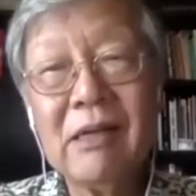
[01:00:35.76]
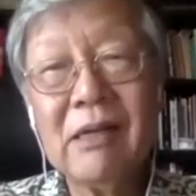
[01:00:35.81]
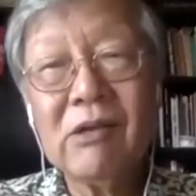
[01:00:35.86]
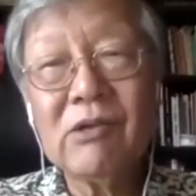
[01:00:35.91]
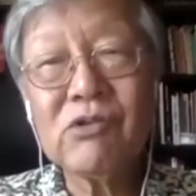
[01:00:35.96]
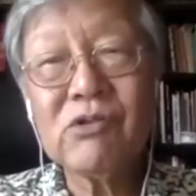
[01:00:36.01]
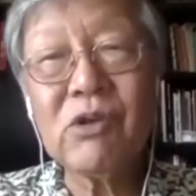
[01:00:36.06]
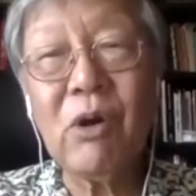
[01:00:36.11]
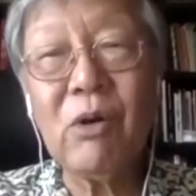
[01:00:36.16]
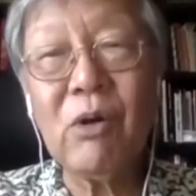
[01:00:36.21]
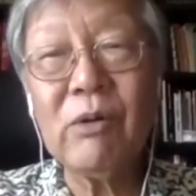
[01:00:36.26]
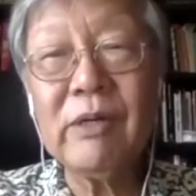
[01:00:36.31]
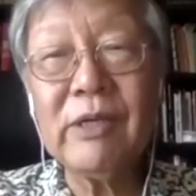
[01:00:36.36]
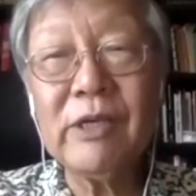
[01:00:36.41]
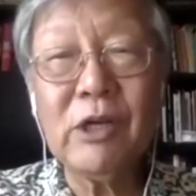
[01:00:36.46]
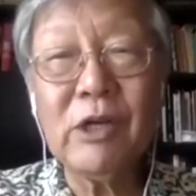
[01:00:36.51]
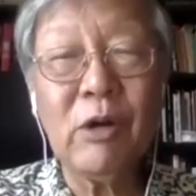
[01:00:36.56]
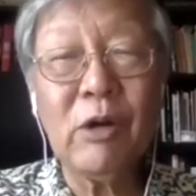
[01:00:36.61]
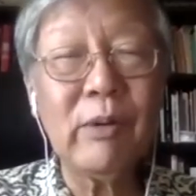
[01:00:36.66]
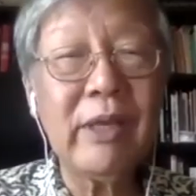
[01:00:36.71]
So, you
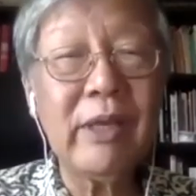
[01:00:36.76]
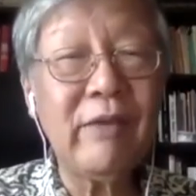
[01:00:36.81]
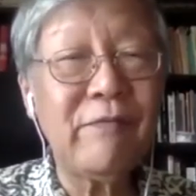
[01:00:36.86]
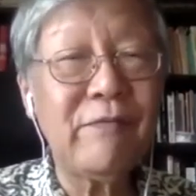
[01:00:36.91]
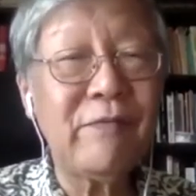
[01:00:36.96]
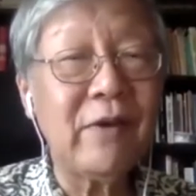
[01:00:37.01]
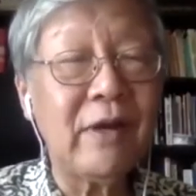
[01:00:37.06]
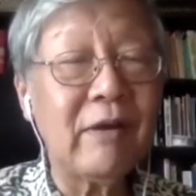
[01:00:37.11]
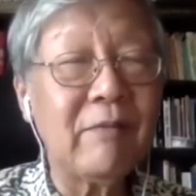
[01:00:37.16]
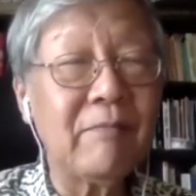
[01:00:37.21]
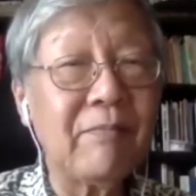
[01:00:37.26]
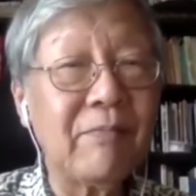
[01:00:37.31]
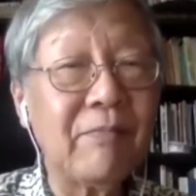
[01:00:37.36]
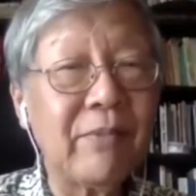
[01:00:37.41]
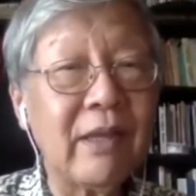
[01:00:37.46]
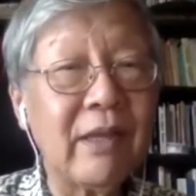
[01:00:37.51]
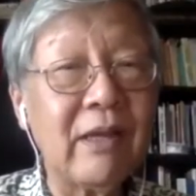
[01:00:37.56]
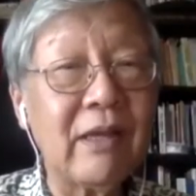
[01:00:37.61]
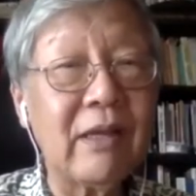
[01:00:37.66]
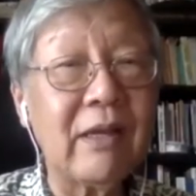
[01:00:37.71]
know, if
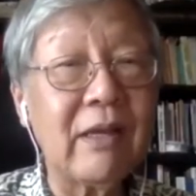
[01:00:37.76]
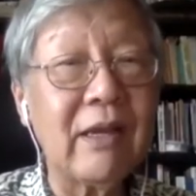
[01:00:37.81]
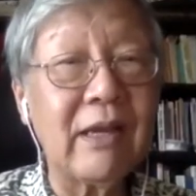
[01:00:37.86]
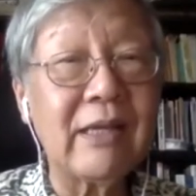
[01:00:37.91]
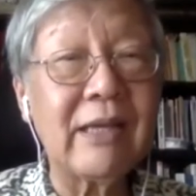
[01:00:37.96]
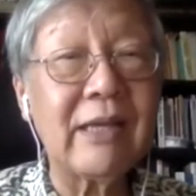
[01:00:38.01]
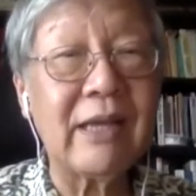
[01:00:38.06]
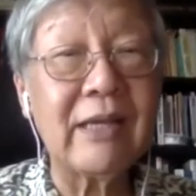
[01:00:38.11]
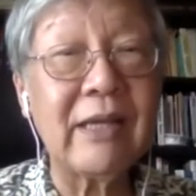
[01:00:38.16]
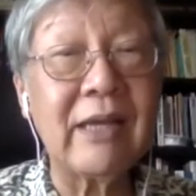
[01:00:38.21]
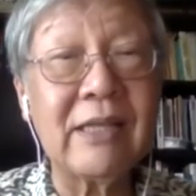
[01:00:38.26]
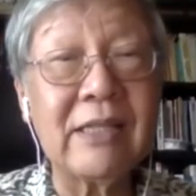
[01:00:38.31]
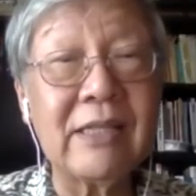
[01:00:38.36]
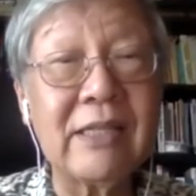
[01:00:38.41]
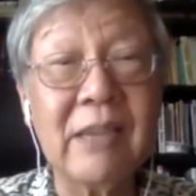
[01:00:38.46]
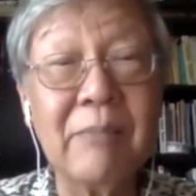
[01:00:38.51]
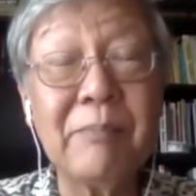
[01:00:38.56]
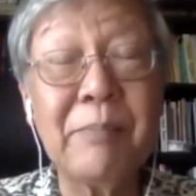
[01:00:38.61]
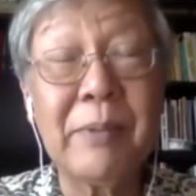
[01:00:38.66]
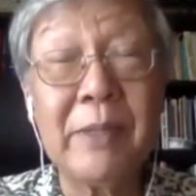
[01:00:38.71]
and
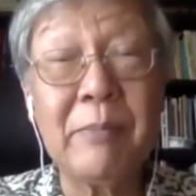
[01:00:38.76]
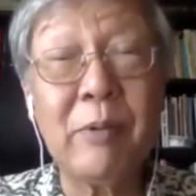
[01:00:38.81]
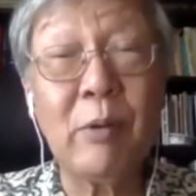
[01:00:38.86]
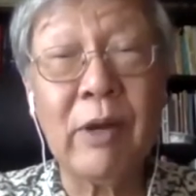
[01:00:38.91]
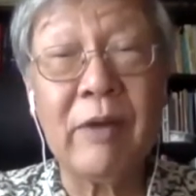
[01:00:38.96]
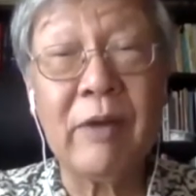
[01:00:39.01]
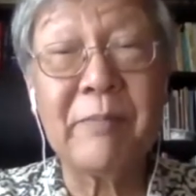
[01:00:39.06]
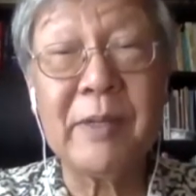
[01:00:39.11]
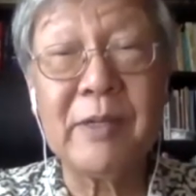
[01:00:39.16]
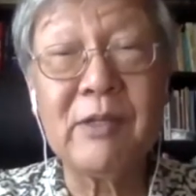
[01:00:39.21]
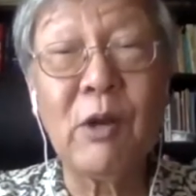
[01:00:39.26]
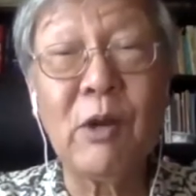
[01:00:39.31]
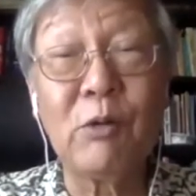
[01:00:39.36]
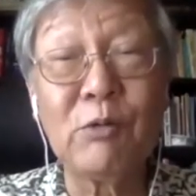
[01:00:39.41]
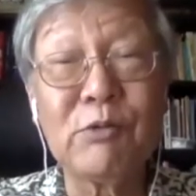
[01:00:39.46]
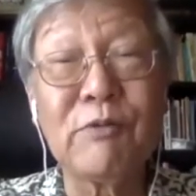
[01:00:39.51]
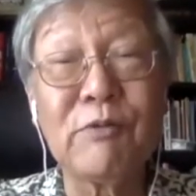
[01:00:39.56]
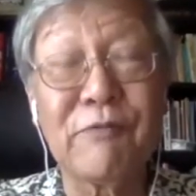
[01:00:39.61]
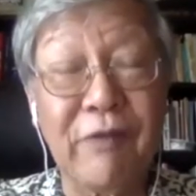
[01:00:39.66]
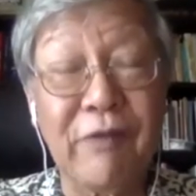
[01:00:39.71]
some people have been known
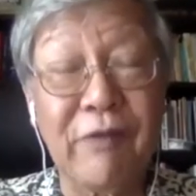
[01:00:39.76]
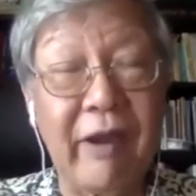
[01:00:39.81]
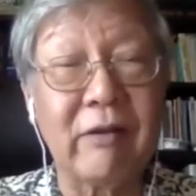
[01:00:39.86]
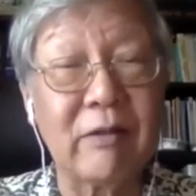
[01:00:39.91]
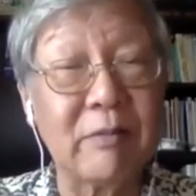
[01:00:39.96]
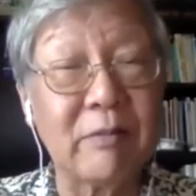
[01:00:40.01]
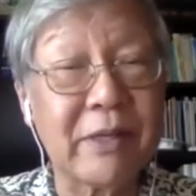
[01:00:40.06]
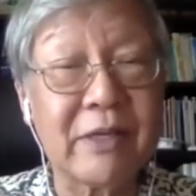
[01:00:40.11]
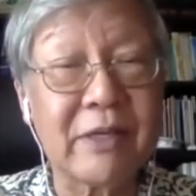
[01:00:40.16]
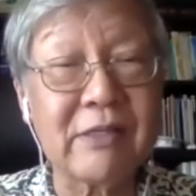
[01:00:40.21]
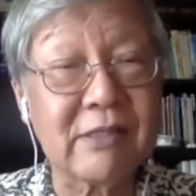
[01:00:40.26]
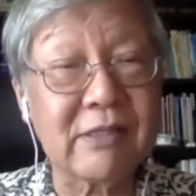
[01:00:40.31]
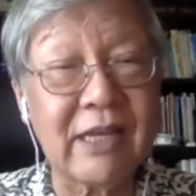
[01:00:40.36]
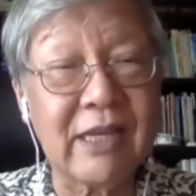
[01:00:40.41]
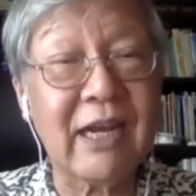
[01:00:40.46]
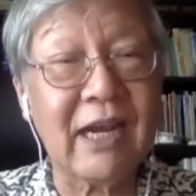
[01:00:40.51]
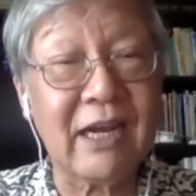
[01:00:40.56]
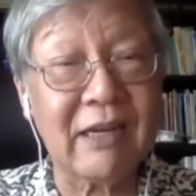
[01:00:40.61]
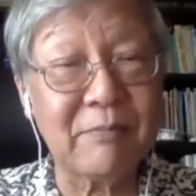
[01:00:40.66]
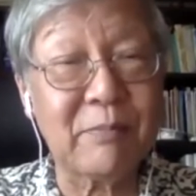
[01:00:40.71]
to fail because they
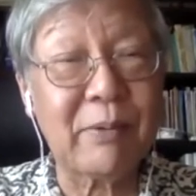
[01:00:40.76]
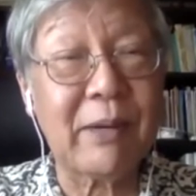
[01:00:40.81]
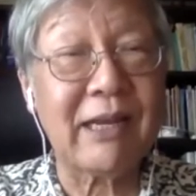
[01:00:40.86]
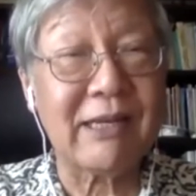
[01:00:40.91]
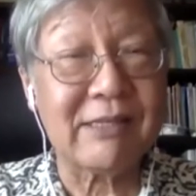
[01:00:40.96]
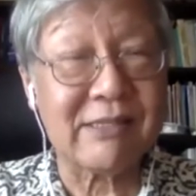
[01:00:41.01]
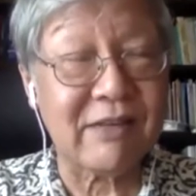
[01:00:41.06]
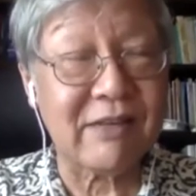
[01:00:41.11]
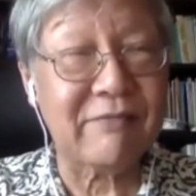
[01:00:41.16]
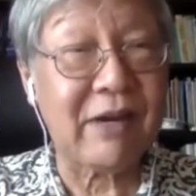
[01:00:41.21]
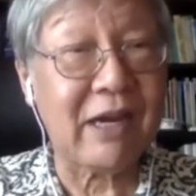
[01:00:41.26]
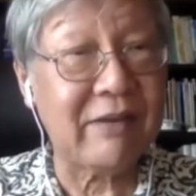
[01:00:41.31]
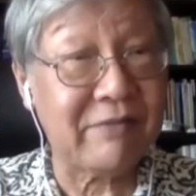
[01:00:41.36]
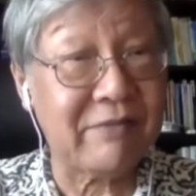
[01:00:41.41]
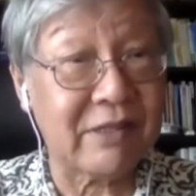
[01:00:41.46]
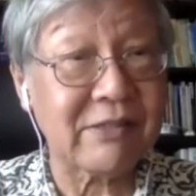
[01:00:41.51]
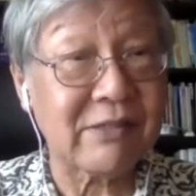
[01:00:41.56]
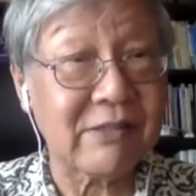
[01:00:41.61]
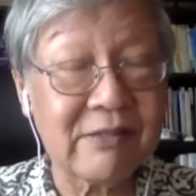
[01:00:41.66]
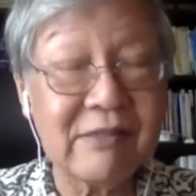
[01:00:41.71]
can't pass their
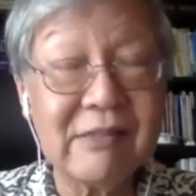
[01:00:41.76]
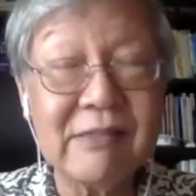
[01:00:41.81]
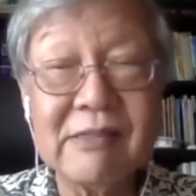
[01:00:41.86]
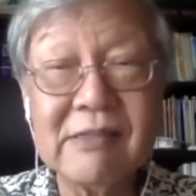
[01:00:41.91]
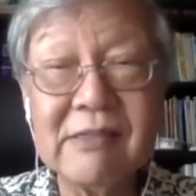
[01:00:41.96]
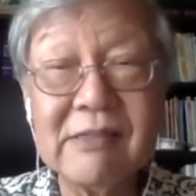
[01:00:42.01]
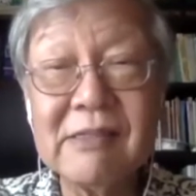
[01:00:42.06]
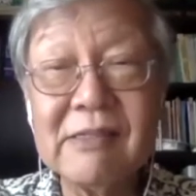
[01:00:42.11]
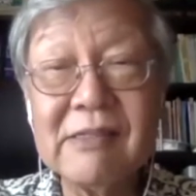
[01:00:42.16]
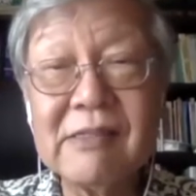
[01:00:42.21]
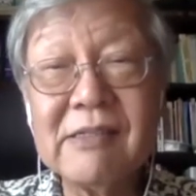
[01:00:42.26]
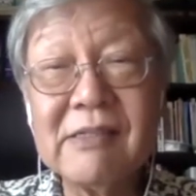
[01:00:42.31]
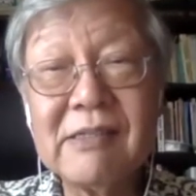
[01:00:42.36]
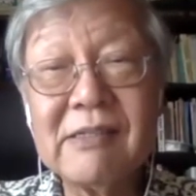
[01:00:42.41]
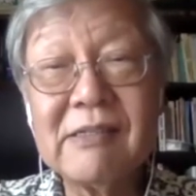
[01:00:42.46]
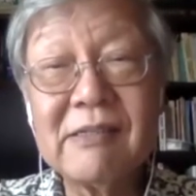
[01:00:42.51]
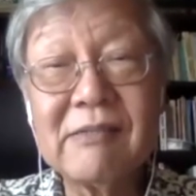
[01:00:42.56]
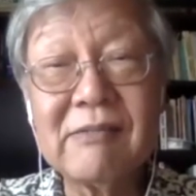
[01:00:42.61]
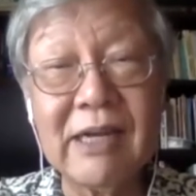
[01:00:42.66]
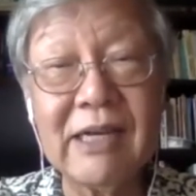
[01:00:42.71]
vivas,
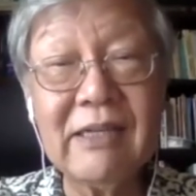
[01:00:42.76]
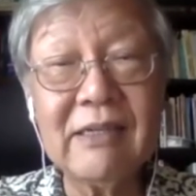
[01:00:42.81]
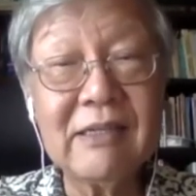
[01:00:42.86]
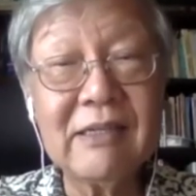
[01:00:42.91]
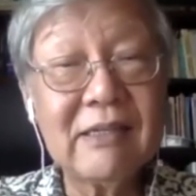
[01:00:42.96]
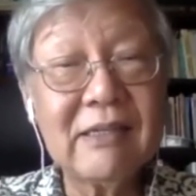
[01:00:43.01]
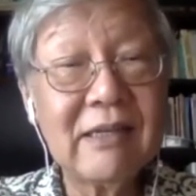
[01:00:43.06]
right?